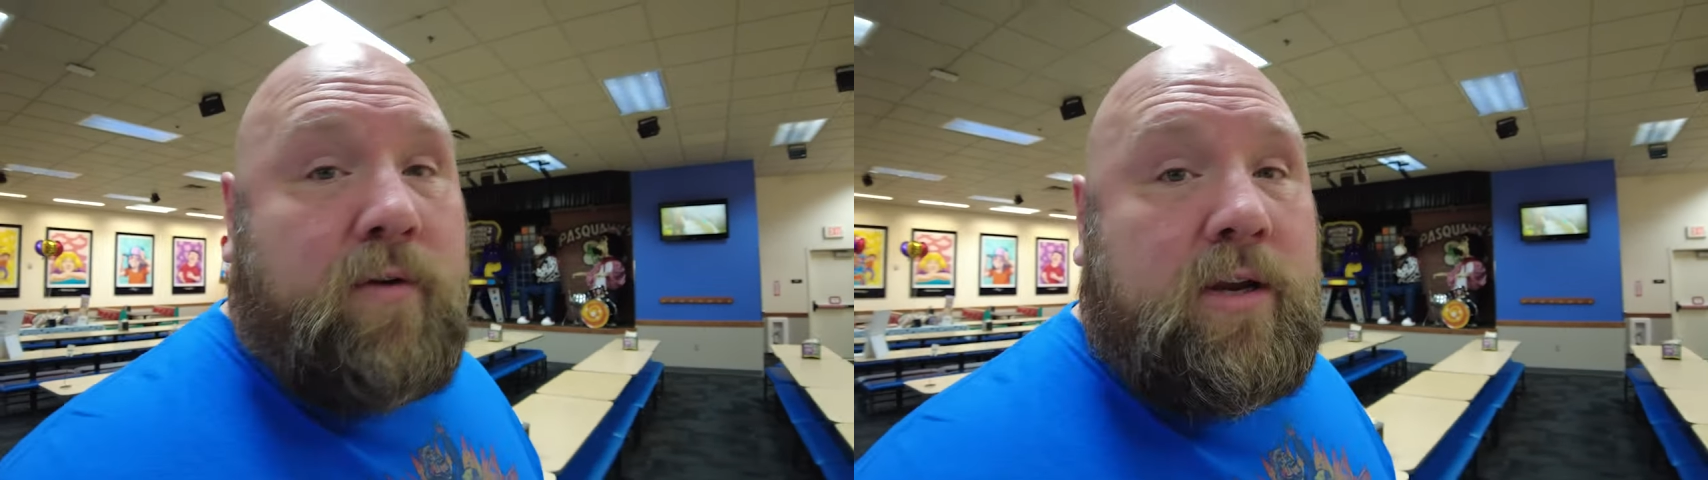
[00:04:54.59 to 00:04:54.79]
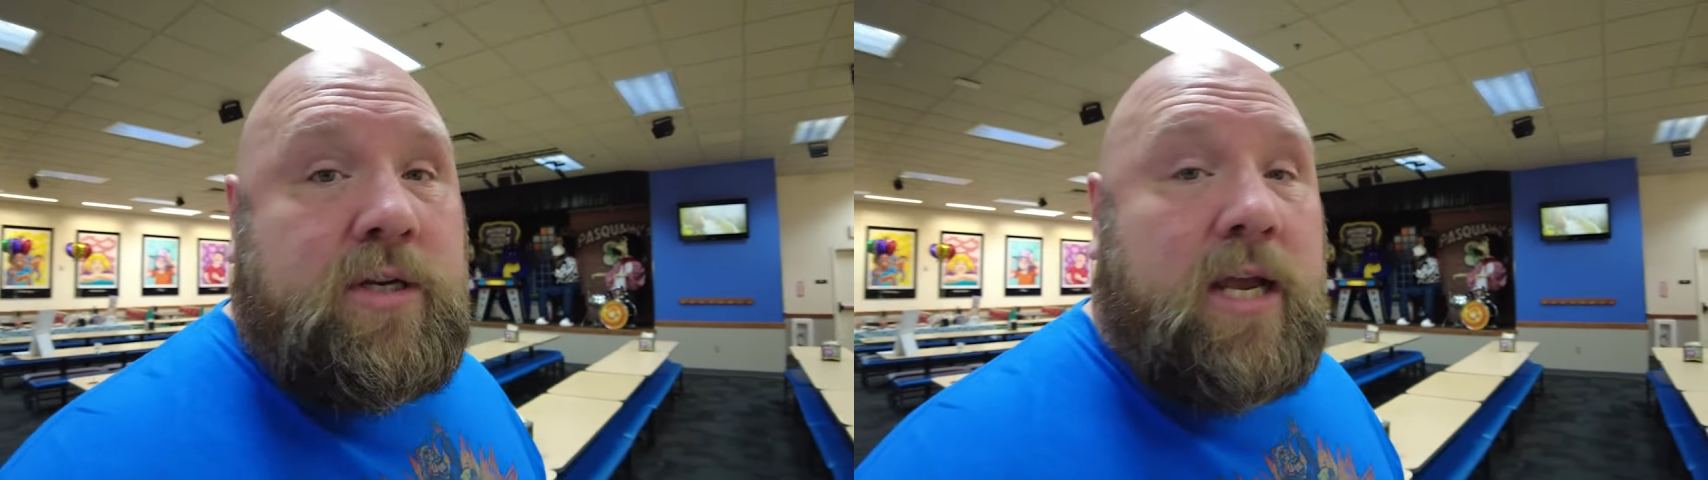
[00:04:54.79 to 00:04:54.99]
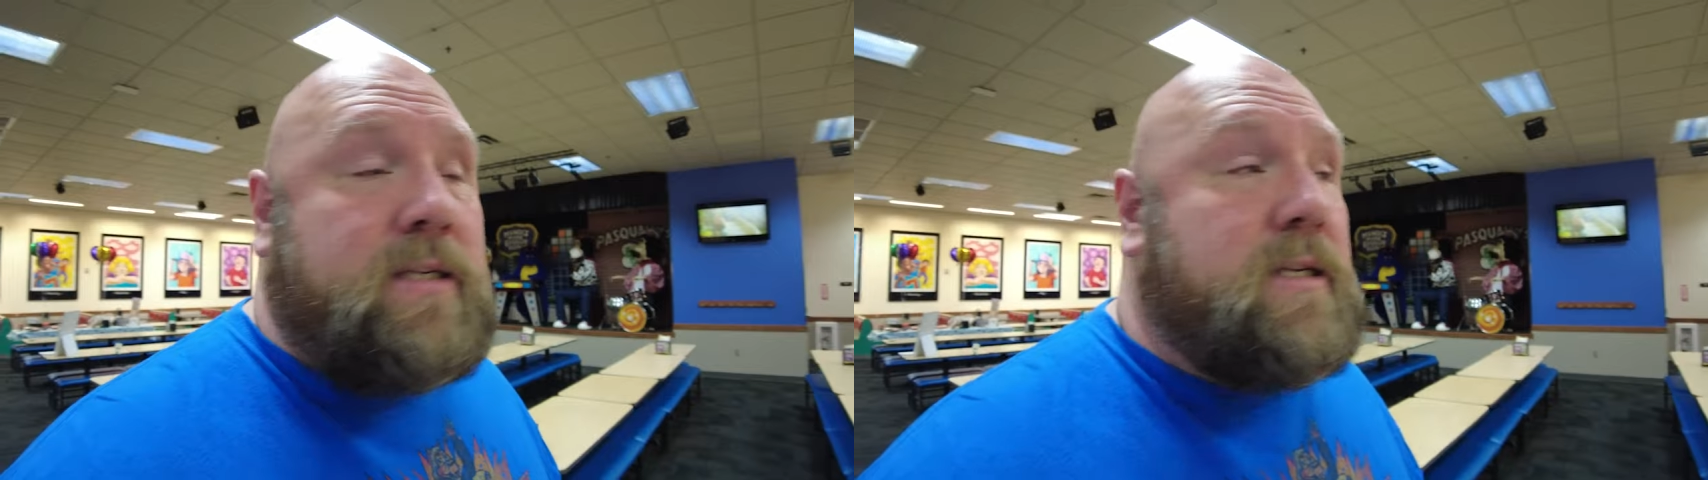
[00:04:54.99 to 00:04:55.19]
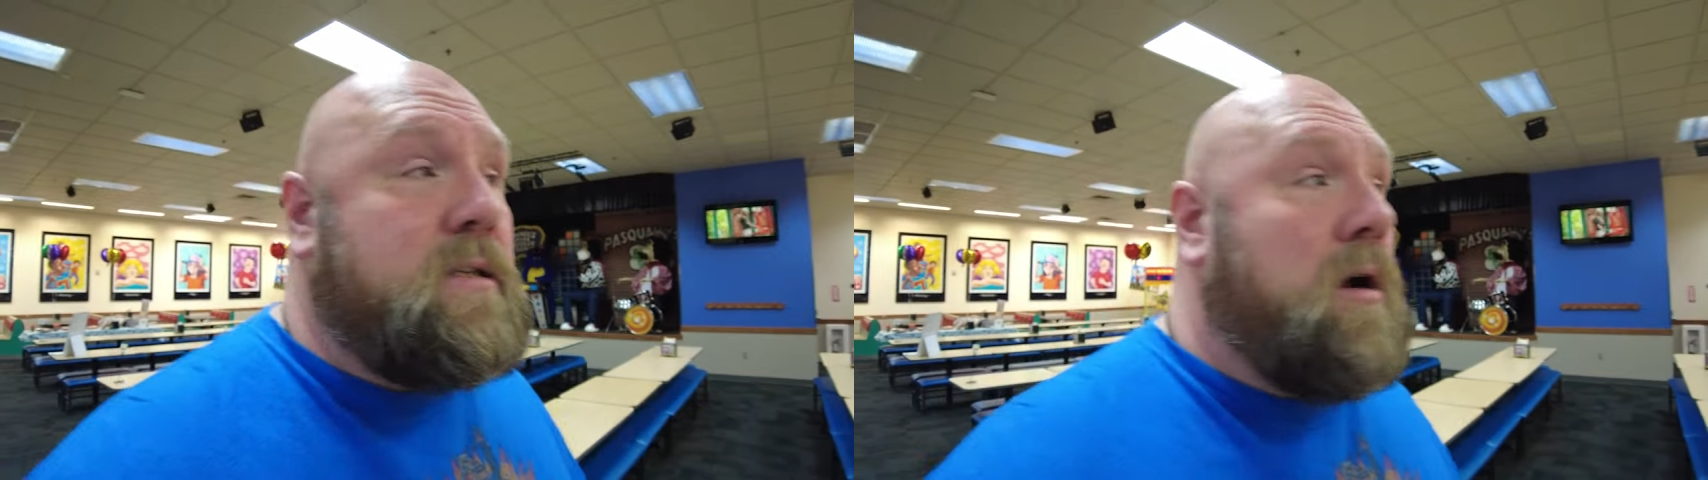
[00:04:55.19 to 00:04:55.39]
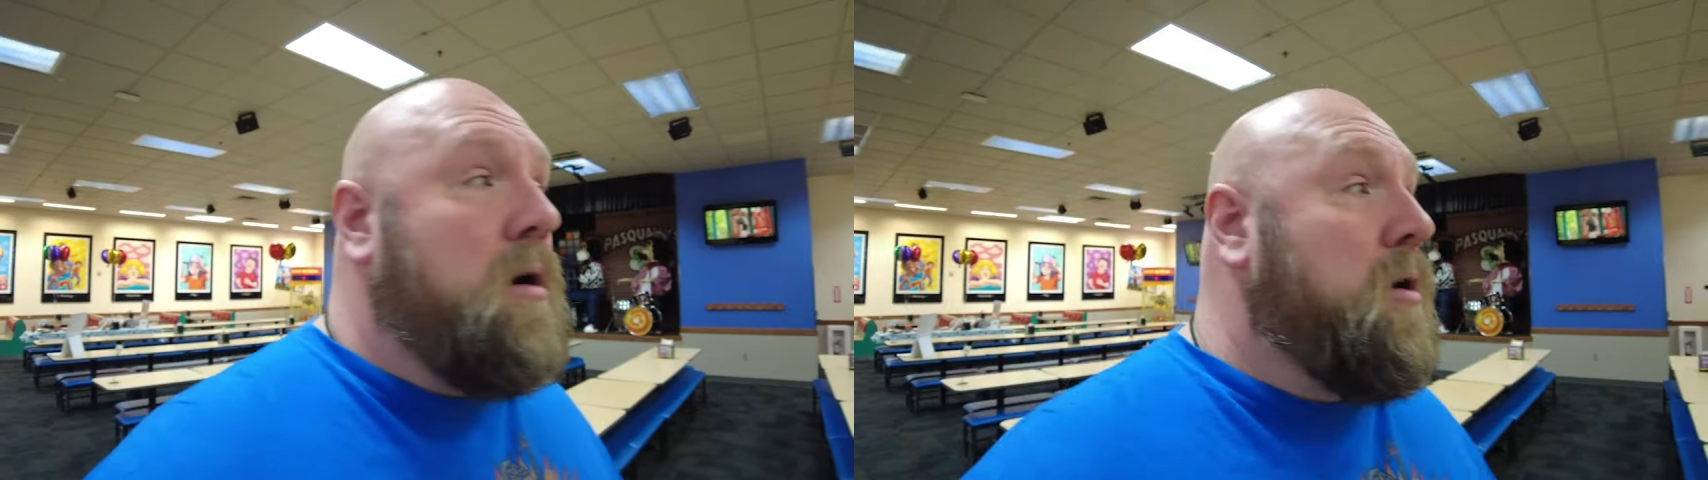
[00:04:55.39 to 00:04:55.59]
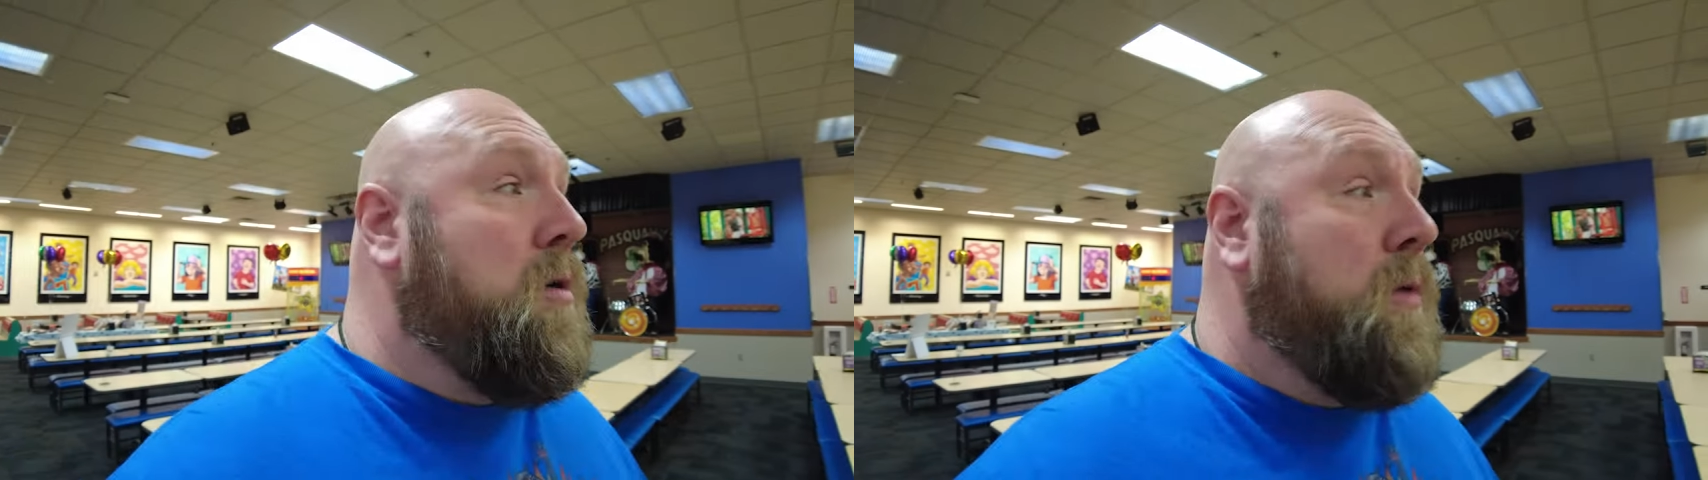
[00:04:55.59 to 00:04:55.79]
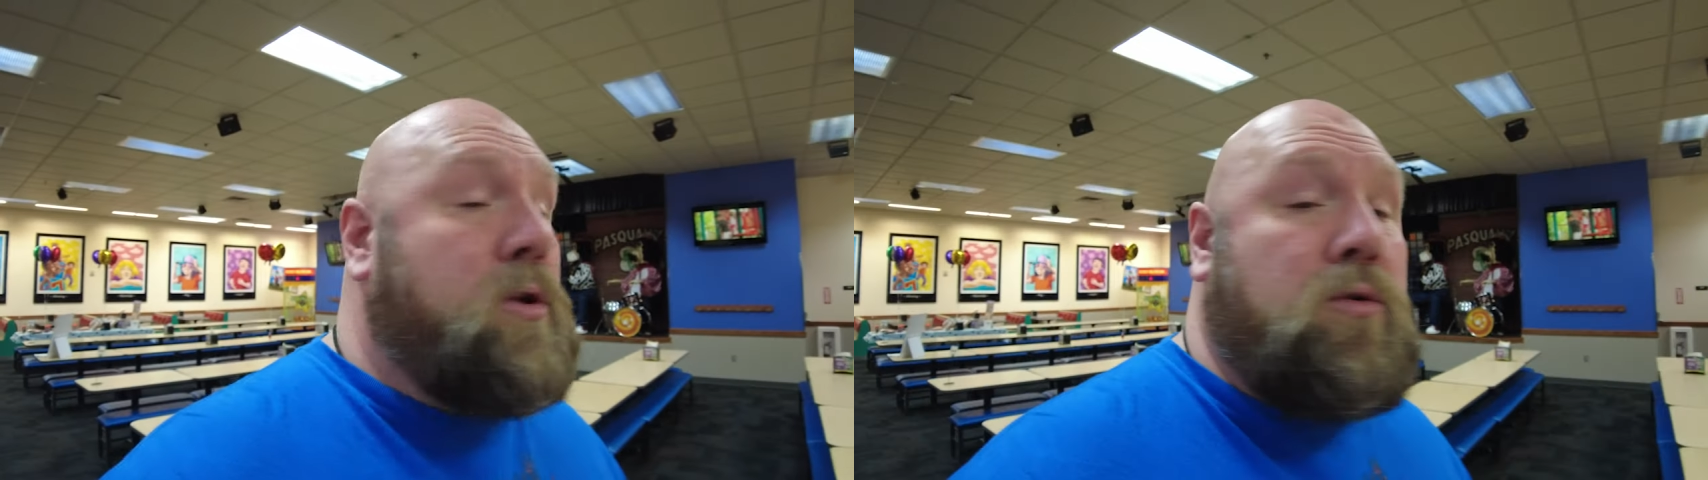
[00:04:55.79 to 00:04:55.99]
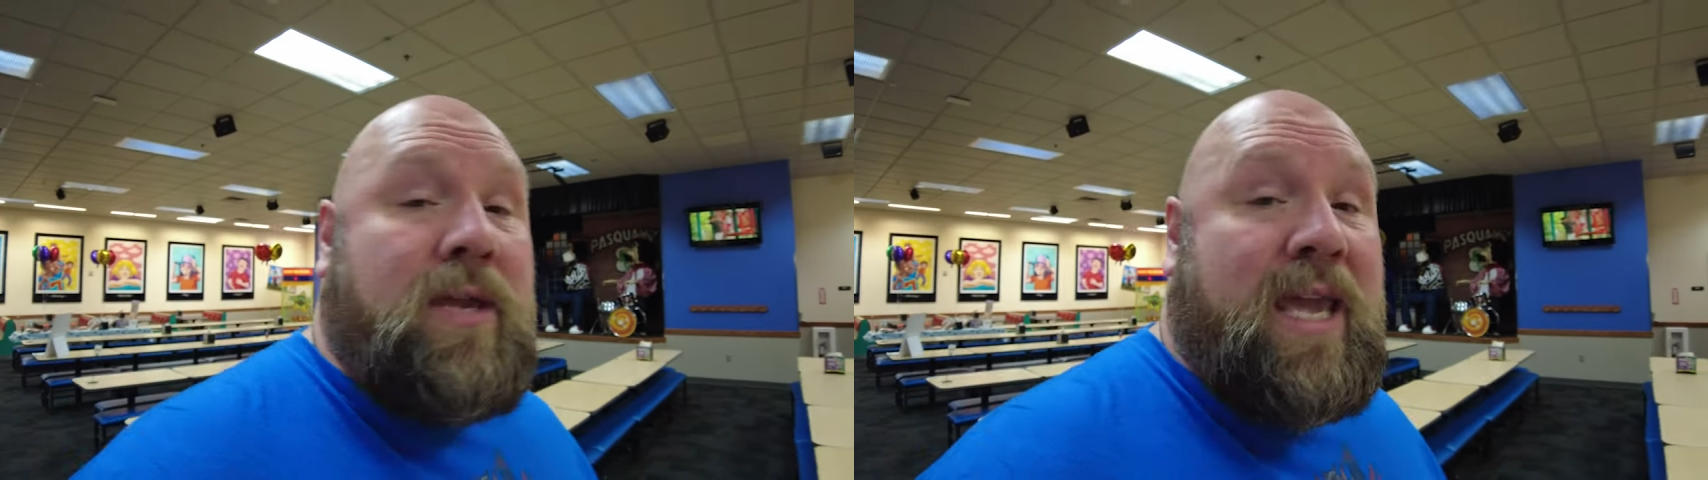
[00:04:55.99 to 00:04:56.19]
franchises are
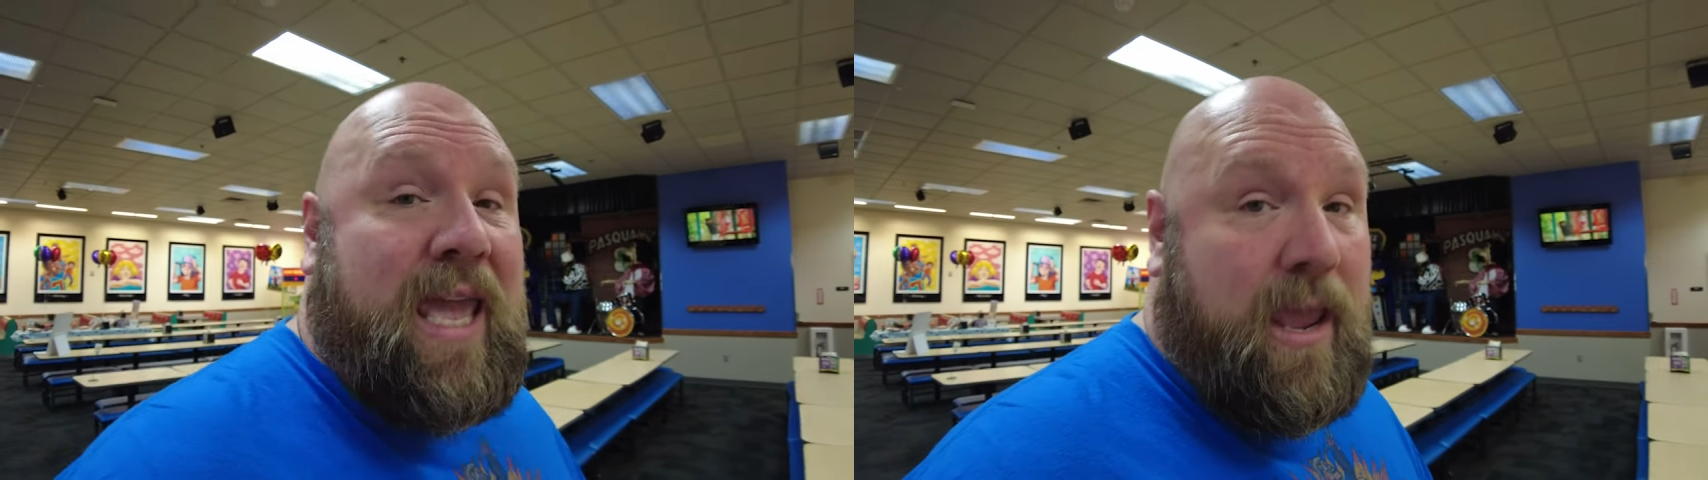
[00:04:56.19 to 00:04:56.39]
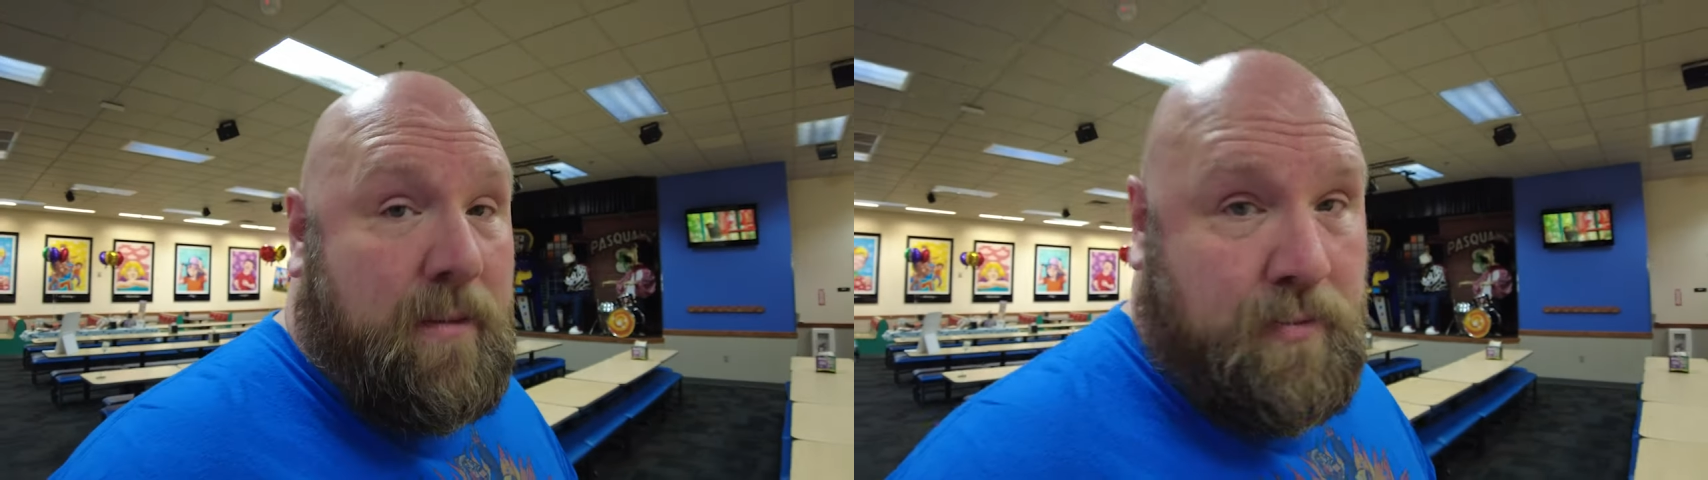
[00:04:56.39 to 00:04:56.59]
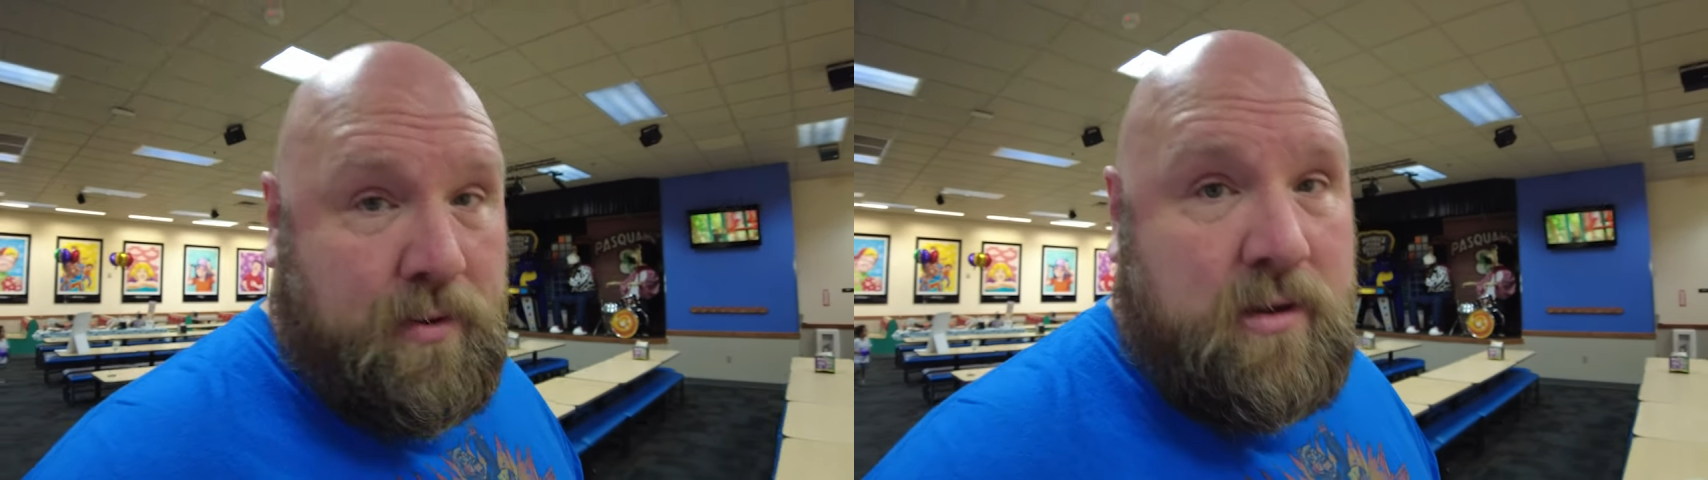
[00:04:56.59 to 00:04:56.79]
going to keep